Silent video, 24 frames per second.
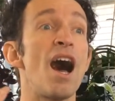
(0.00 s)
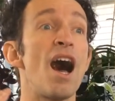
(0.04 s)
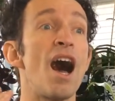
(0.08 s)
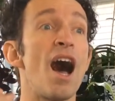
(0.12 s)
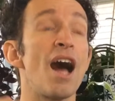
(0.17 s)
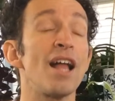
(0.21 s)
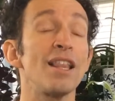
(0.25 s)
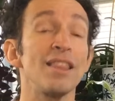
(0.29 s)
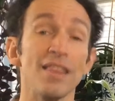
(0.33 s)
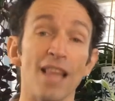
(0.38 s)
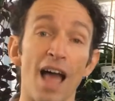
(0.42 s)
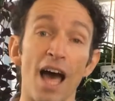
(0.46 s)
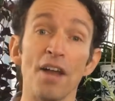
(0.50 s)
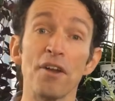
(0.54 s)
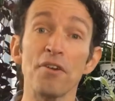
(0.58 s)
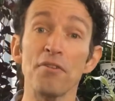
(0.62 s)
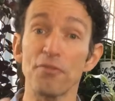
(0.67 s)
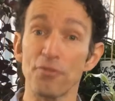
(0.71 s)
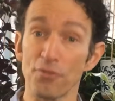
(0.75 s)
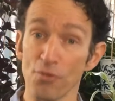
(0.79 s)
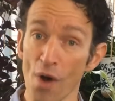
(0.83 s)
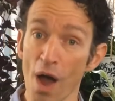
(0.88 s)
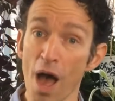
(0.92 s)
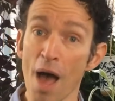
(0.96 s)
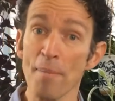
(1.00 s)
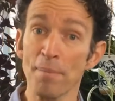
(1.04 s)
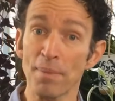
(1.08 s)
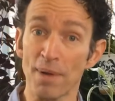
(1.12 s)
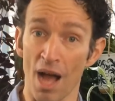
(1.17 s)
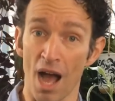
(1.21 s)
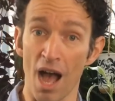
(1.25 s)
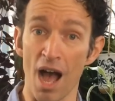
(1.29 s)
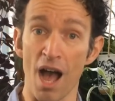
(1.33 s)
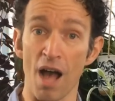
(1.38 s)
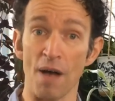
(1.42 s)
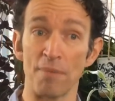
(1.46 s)
A lot of
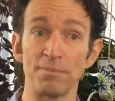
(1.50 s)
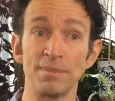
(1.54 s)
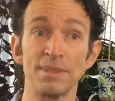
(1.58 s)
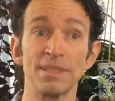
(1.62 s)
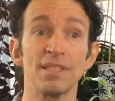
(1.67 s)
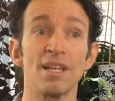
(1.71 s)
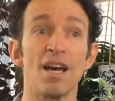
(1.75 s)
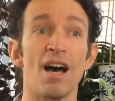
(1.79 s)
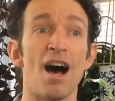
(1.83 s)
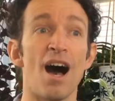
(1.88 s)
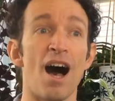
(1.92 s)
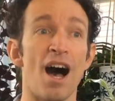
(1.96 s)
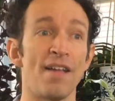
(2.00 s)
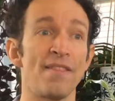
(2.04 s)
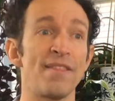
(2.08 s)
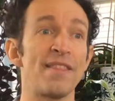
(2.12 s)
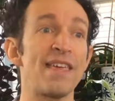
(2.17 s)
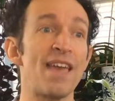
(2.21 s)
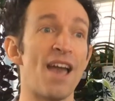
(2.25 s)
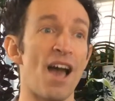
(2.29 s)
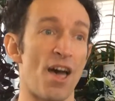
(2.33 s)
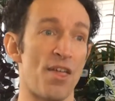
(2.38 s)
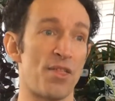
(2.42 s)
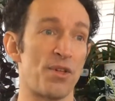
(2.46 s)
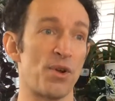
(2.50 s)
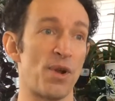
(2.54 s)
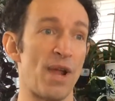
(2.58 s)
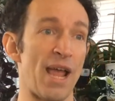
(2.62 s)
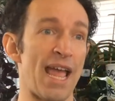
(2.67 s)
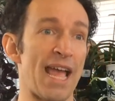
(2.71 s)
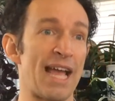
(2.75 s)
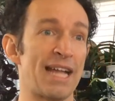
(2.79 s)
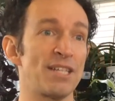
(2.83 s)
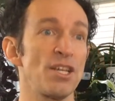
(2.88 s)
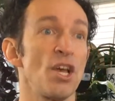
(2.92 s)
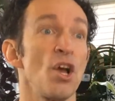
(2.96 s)
rom-coms, on the other
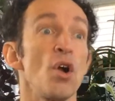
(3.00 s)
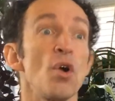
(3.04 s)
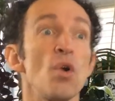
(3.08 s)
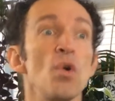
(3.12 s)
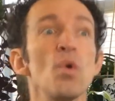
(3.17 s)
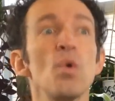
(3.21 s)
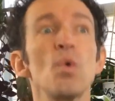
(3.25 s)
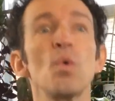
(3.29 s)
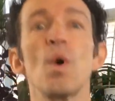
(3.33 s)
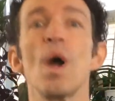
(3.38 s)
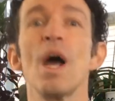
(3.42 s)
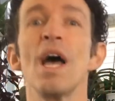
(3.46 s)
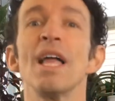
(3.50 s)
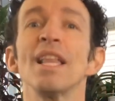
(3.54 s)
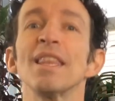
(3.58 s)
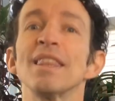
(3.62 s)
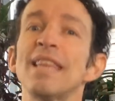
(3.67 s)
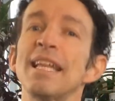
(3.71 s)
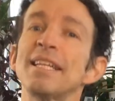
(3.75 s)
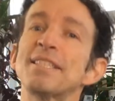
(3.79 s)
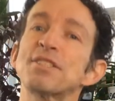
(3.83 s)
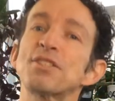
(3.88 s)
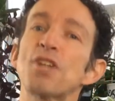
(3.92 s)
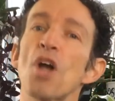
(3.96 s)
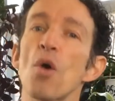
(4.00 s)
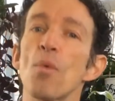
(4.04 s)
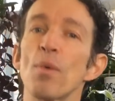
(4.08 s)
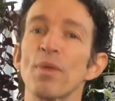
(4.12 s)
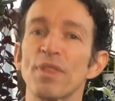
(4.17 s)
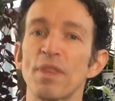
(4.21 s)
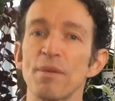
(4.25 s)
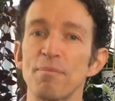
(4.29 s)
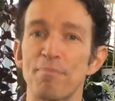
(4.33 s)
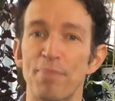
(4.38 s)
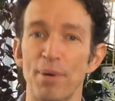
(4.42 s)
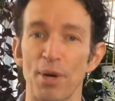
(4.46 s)
hand, let's go
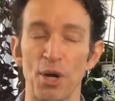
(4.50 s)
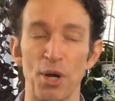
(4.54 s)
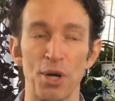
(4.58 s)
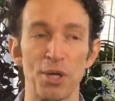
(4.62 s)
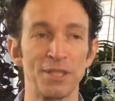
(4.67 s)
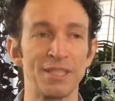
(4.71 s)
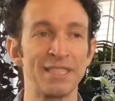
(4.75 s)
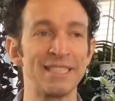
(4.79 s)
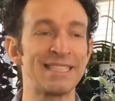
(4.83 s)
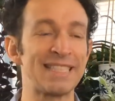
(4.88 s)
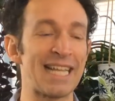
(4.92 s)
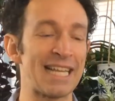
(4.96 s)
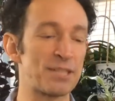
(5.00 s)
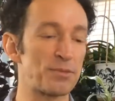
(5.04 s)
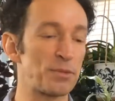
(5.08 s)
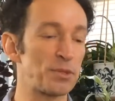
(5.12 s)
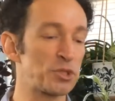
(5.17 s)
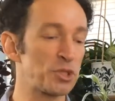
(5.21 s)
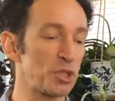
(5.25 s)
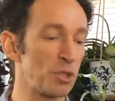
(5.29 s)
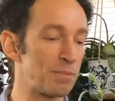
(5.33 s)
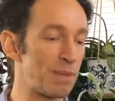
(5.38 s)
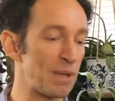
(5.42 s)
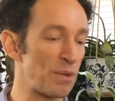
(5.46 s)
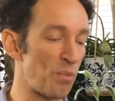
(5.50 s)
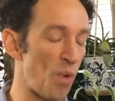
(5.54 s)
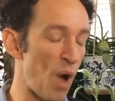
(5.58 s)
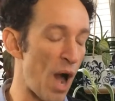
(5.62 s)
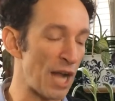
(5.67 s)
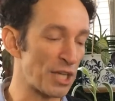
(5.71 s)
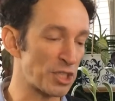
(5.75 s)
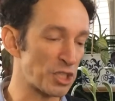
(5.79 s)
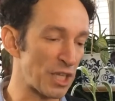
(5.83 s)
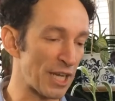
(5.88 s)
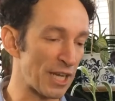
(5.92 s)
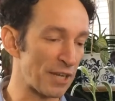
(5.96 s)
with The Bird, since that's what you'll be
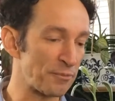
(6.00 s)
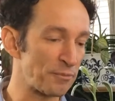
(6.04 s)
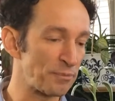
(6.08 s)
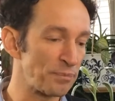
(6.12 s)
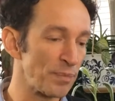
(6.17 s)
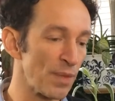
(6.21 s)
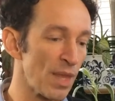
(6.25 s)
watching.